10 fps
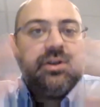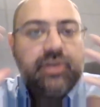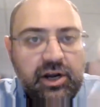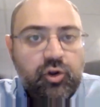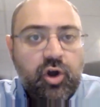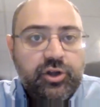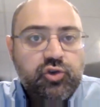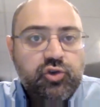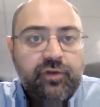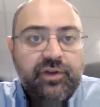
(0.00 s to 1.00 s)
kind of long and
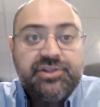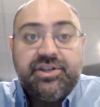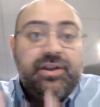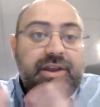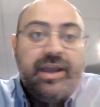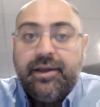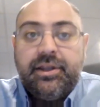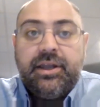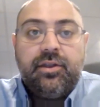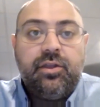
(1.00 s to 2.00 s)
short of it is that
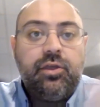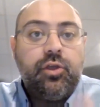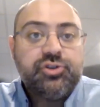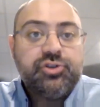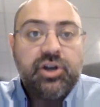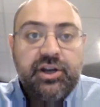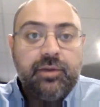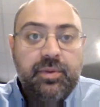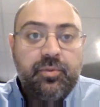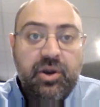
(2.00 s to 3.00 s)
like those are going to
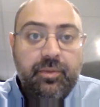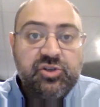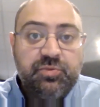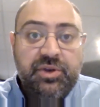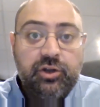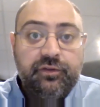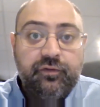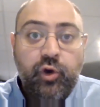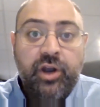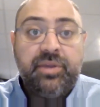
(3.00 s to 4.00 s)
be pretty much be null and
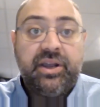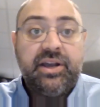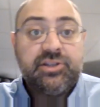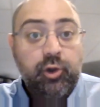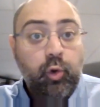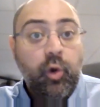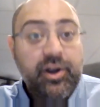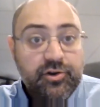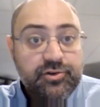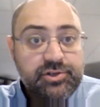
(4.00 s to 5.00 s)
void, because
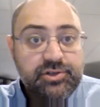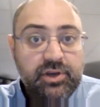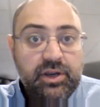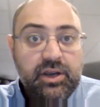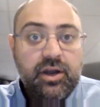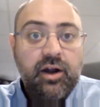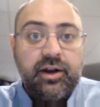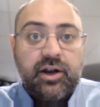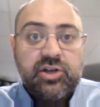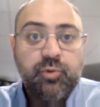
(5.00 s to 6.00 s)
lawyers
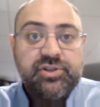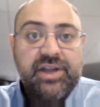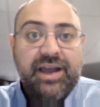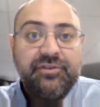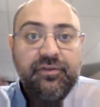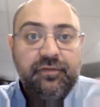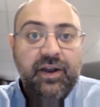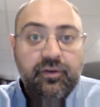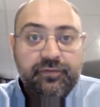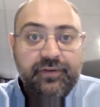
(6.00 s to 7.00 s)
are supposed to have to
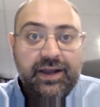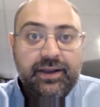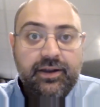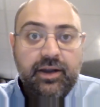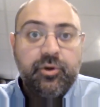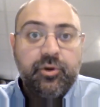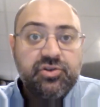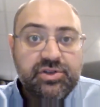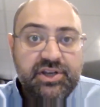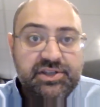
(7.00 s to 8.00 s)
verify a person's
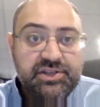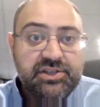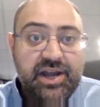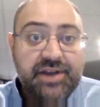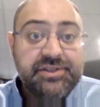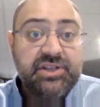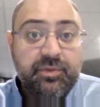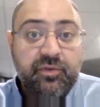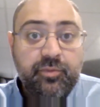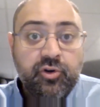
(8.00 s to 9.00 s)
residency status at
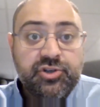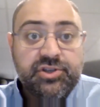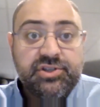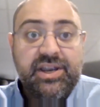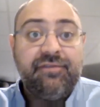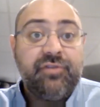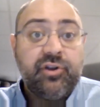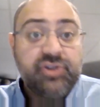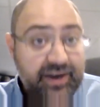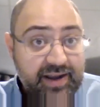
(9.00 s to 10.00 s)
time of purchase if
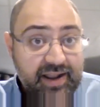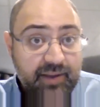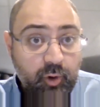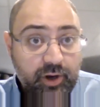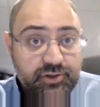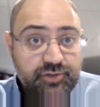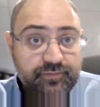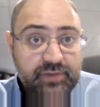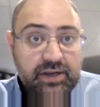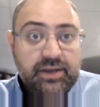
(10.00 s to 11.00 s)
there's not getting a mortgage.
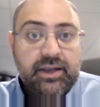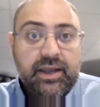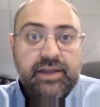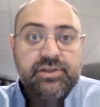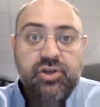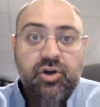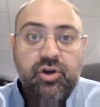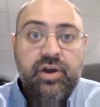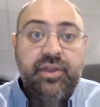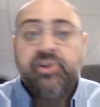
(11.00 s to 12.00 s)
And so,
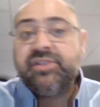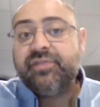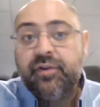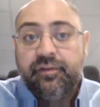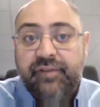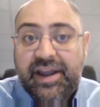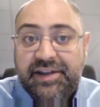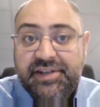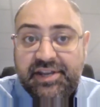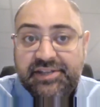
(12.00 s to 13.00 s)
and they always have to verify
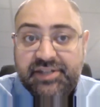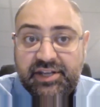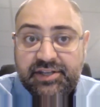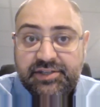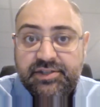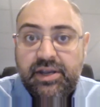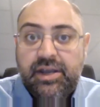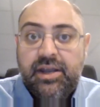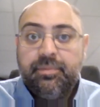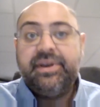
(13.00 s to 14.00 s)
ID as it is.
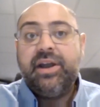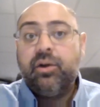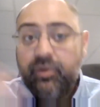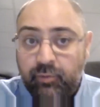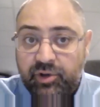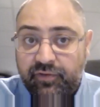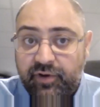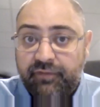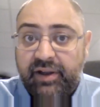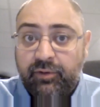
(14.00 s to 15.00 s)
But now when you're
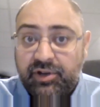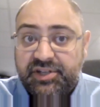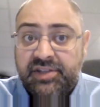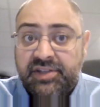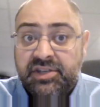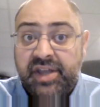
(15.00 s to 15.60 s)
verifying residency